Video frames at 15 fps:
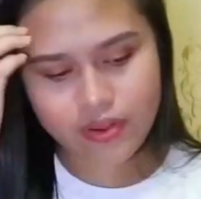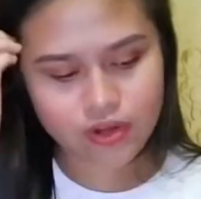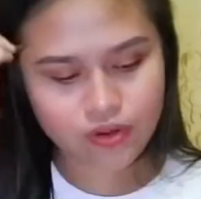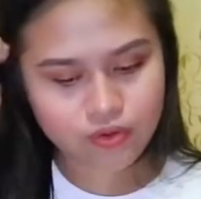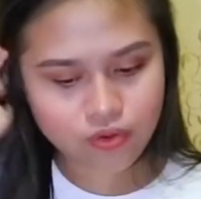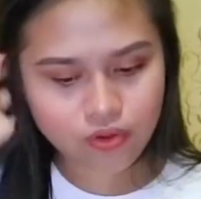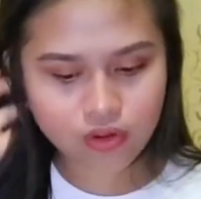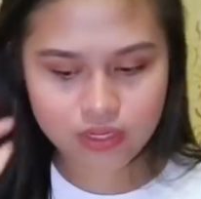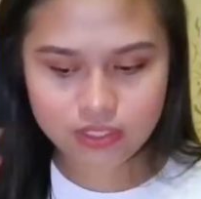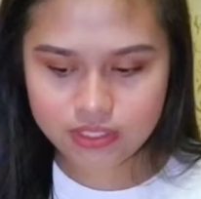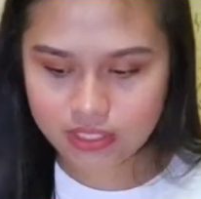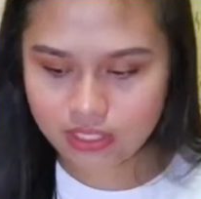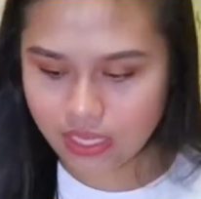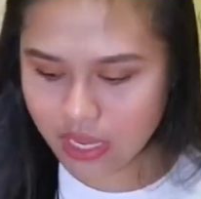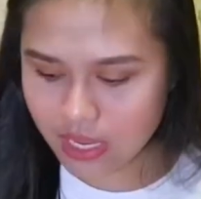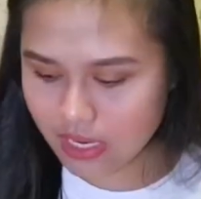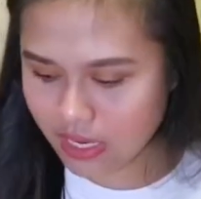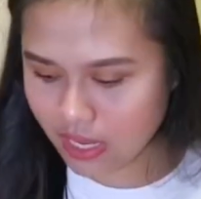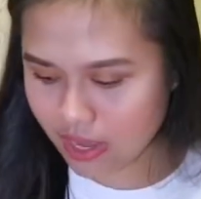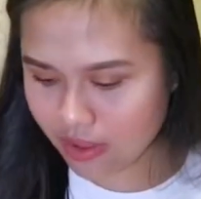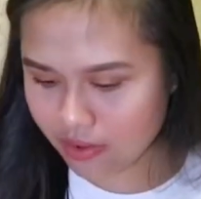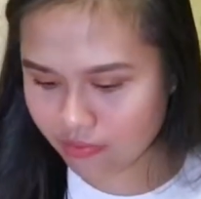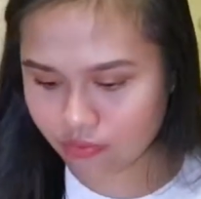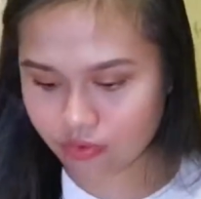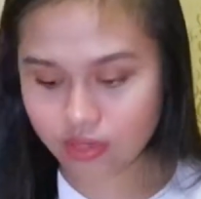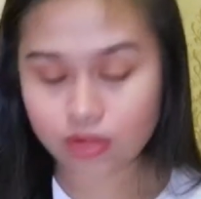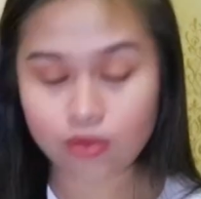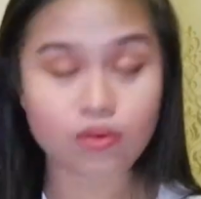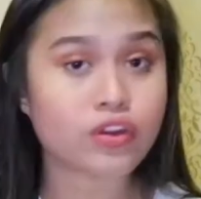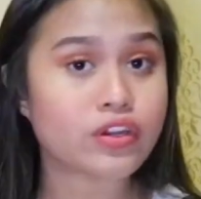Very good quality, and I've
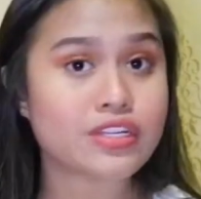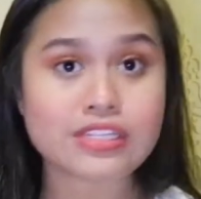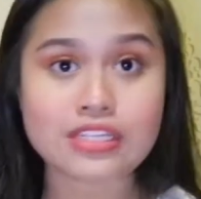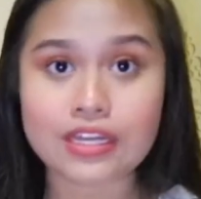already worn this